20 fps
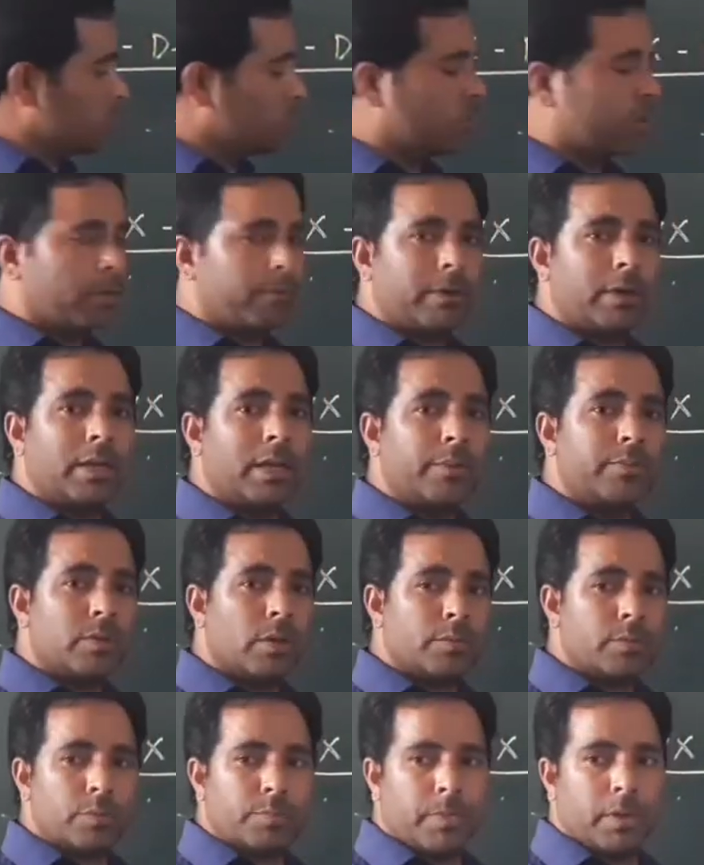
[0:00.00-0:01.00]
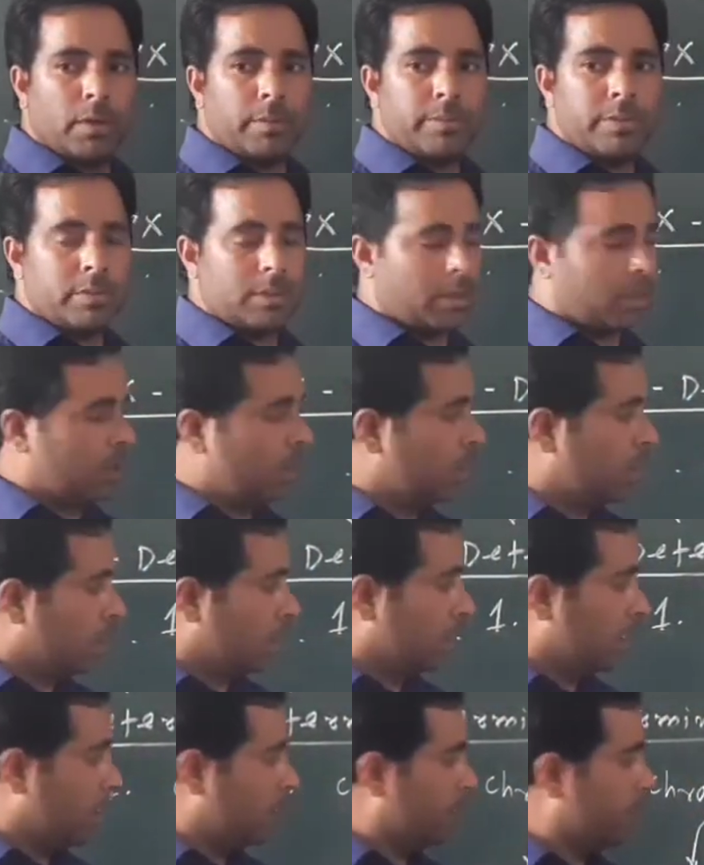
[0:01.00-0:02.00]
two different types of sperms.
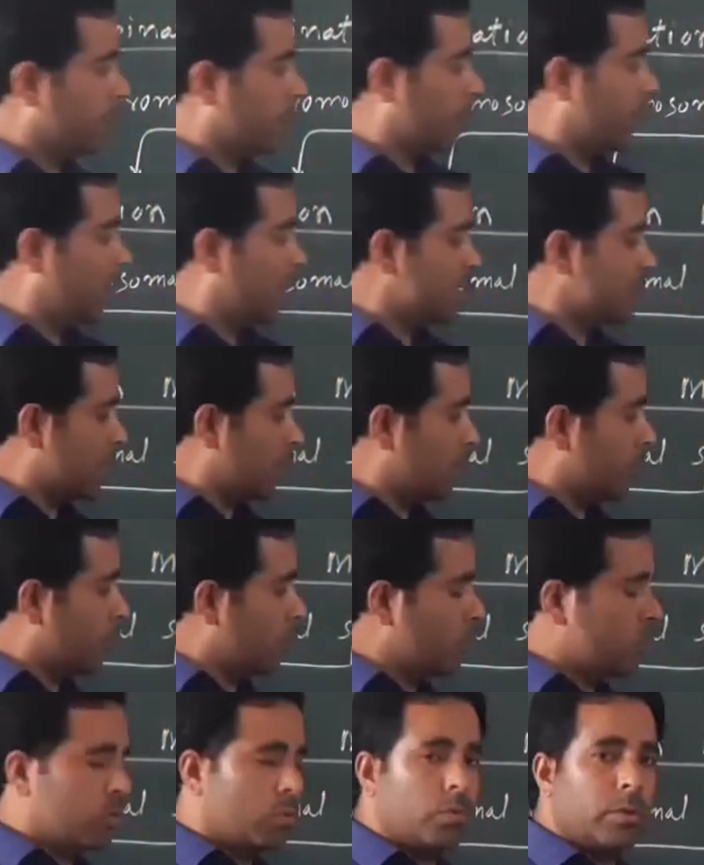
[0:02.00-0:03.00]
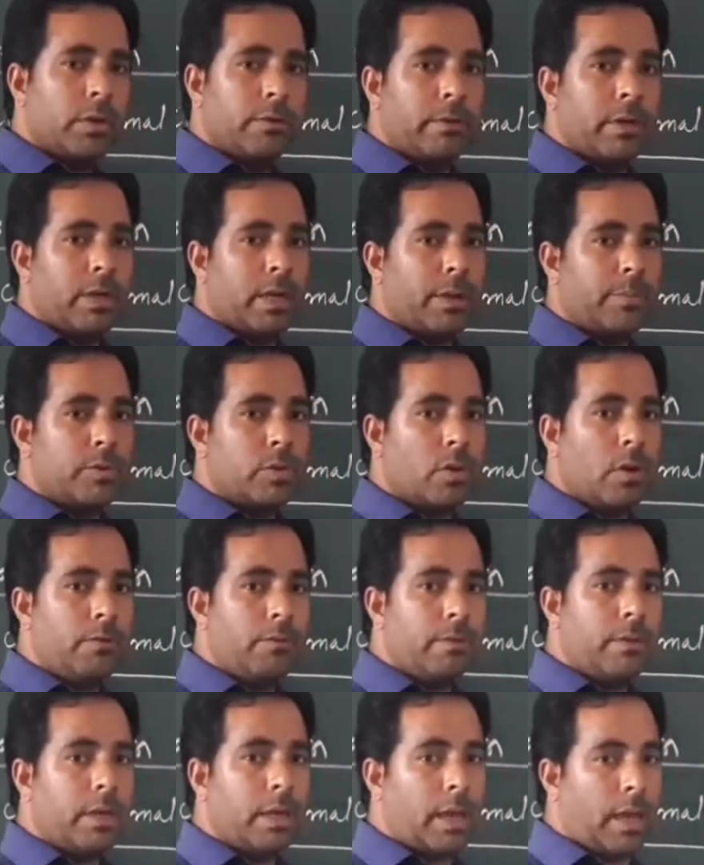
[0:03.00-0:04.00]
Here females can produce two different types of
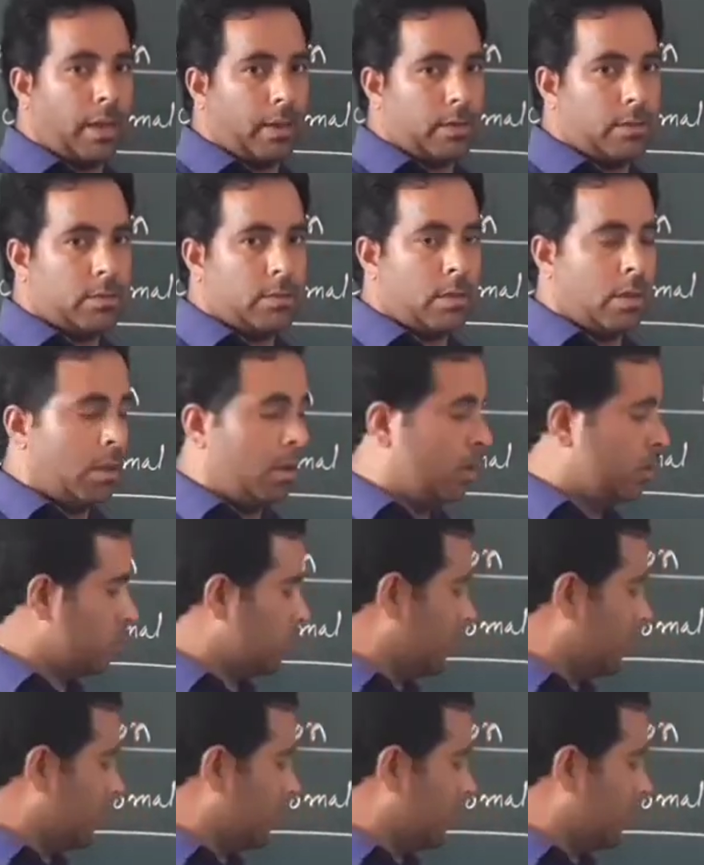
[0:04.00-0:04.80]
eggs. So